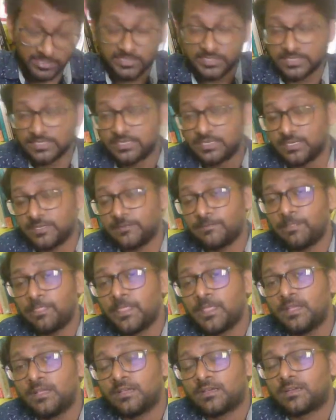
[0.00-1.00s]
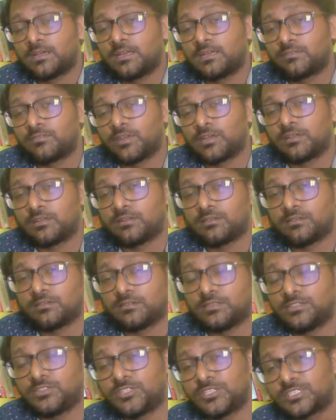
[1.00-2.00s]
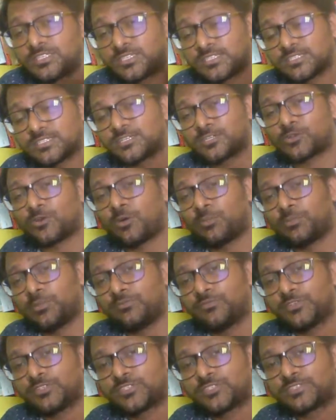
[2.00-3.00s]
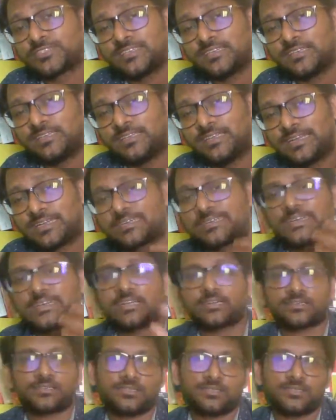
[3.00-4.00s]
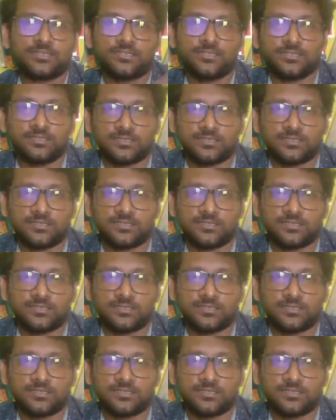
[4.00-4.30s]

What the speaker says: degree, right? This is a topic which really attracted